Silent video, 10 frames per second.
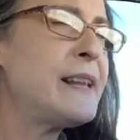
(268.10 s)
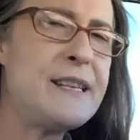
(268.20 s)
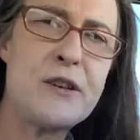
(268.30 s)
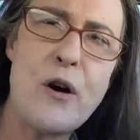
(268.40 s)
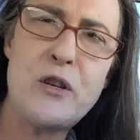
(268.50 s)

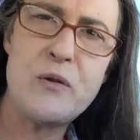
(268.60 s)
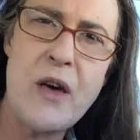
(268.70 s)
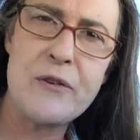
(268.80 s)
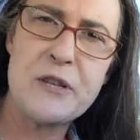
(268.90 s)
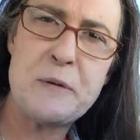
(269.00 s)
let's go to
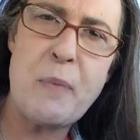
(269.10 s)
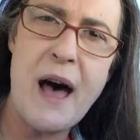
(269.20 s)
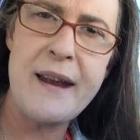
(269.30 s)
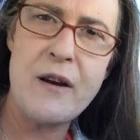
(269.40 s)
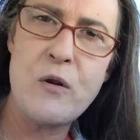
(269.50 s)
another
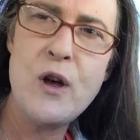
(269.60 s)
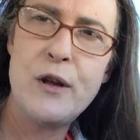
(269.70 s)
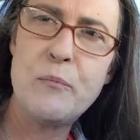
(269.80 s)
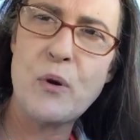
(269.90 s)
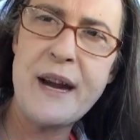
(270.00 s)
spot and I'll
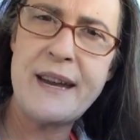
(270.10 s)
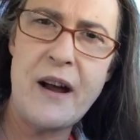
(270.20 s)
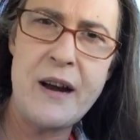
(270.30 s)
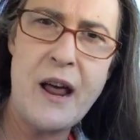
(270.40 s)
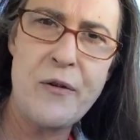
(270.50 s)
break
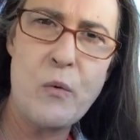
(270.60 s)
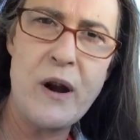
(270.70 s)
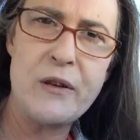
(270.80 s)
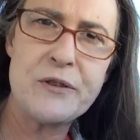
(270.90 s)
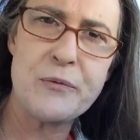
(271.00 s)
down another
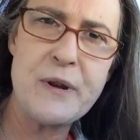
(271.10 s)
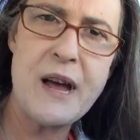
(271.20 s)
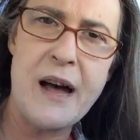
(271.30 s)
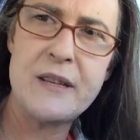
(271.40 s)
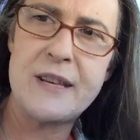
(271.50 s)
one of those three
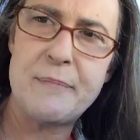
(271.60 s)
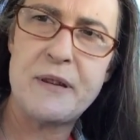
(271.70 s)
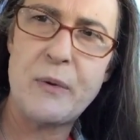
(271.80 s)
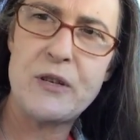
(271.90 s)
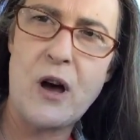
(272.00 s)

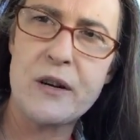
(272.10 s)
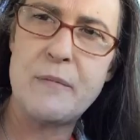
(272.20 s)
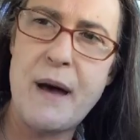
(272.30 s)
concepts that we talked